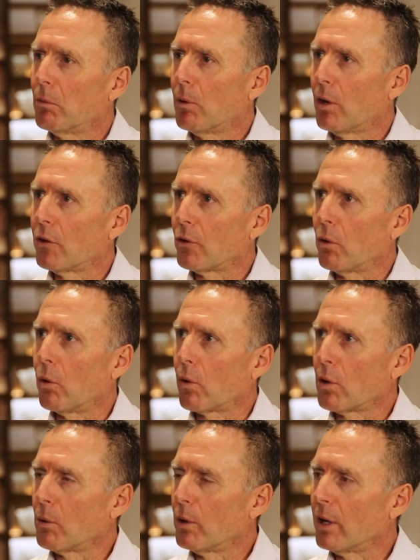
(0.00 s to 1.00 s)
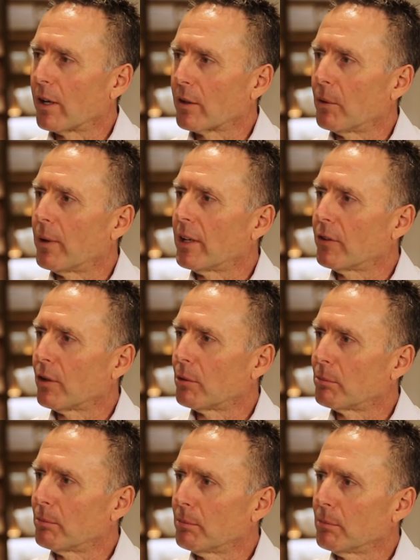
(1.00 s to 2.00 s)
was all the work that went
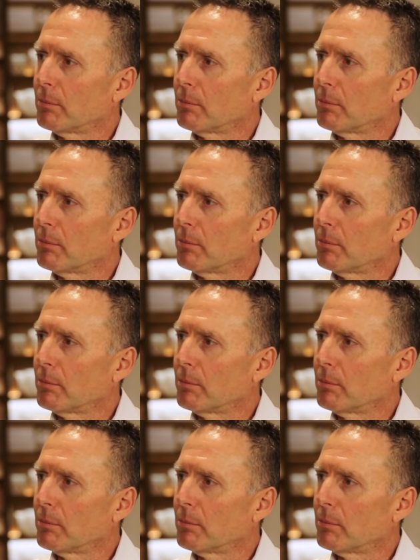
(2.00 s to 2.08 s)
on